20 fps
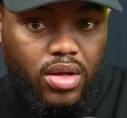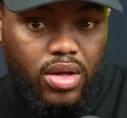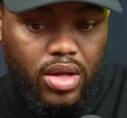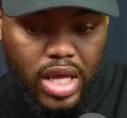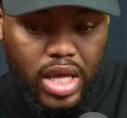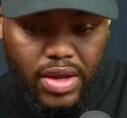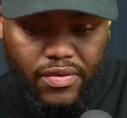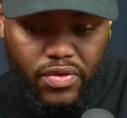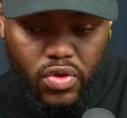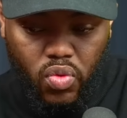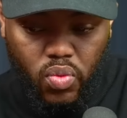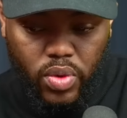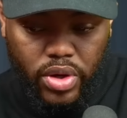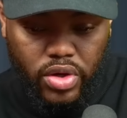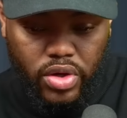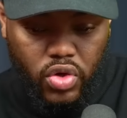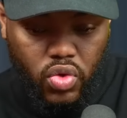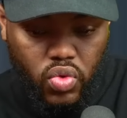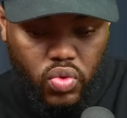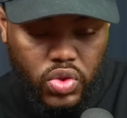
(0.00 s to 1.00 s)
If you
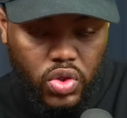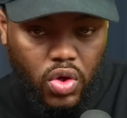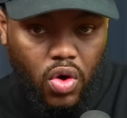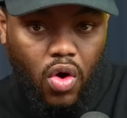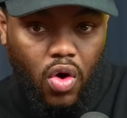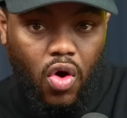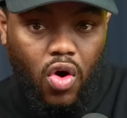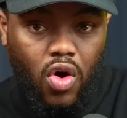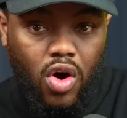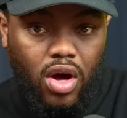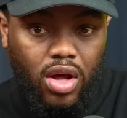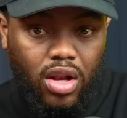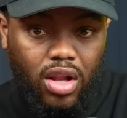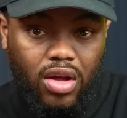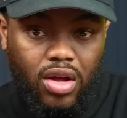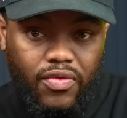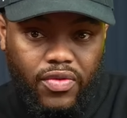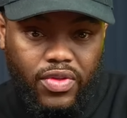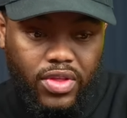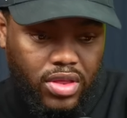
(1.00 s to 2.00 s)
reduce all
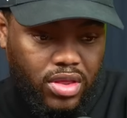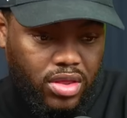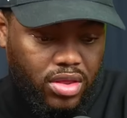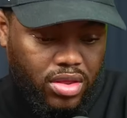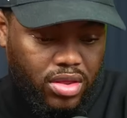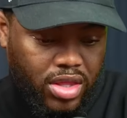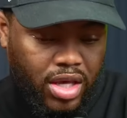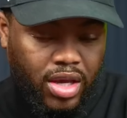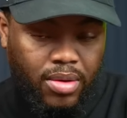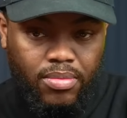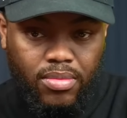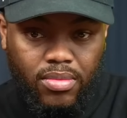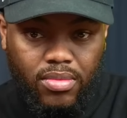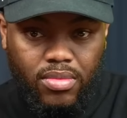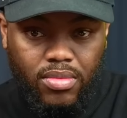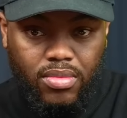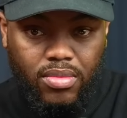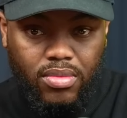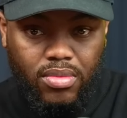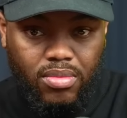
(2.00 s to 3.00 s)
of them
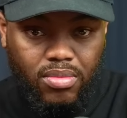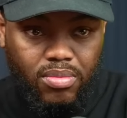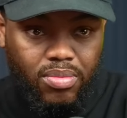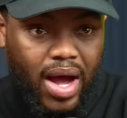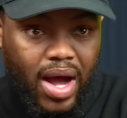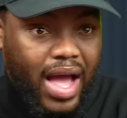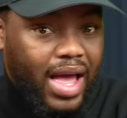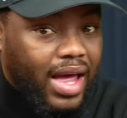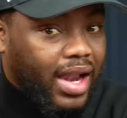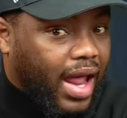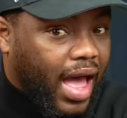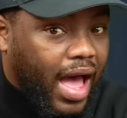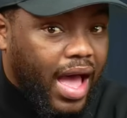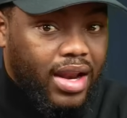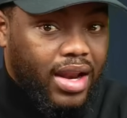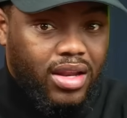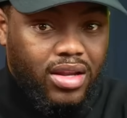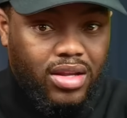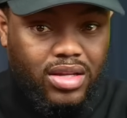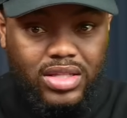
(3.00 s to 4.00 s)
by a lot,
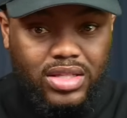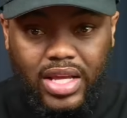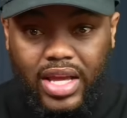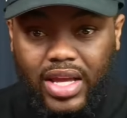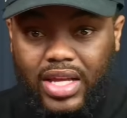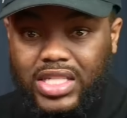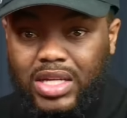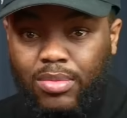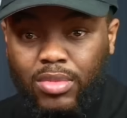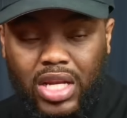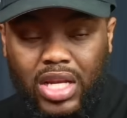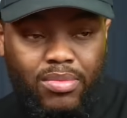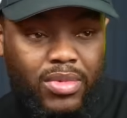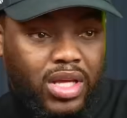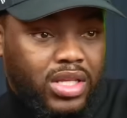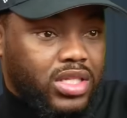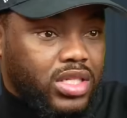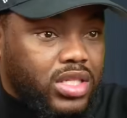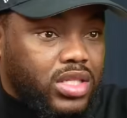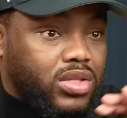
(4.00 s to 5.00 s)
take some of them
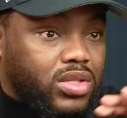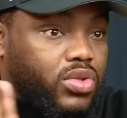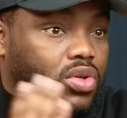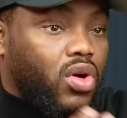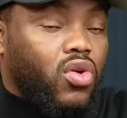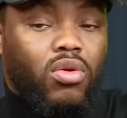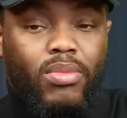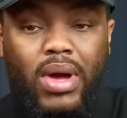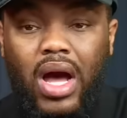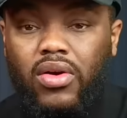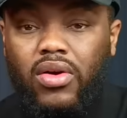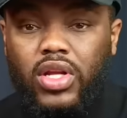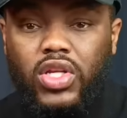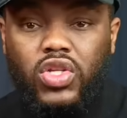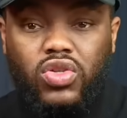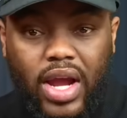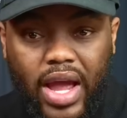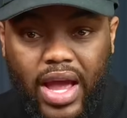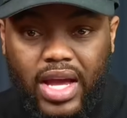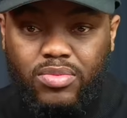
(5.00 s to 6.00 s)
and just throw them out in the
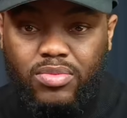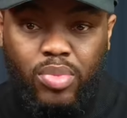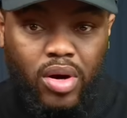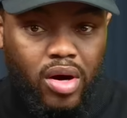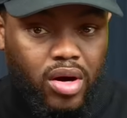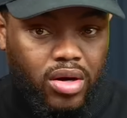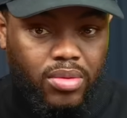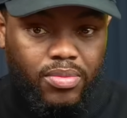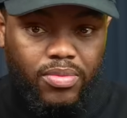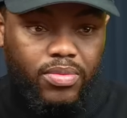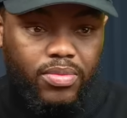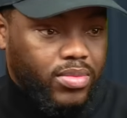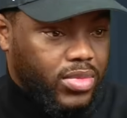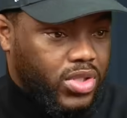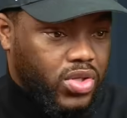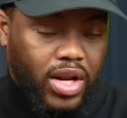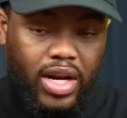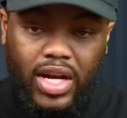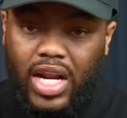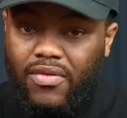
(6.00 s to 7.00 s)
trash, burn them
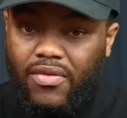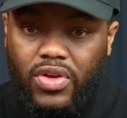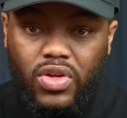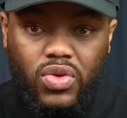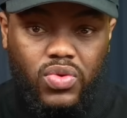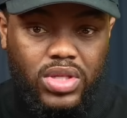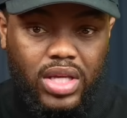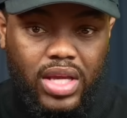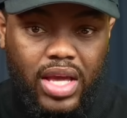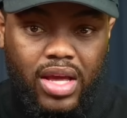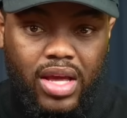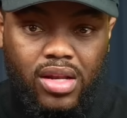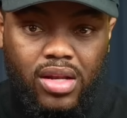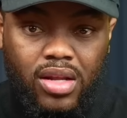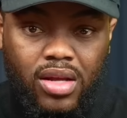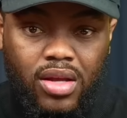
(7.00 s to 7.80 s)
so they never used again,